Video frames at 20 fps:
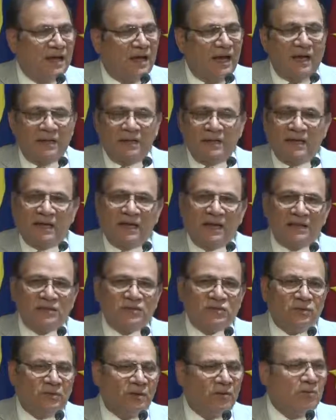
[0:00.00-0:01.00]
and there
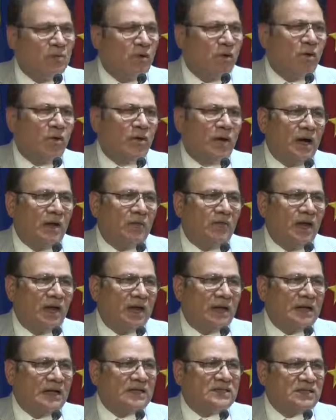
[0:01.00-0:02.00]
has to be more
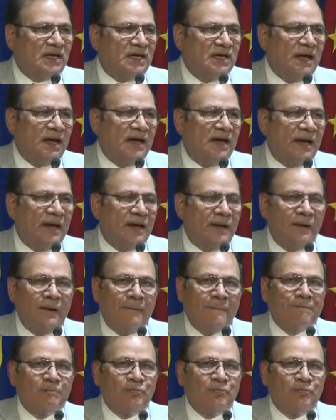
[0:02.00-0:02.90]
awareness created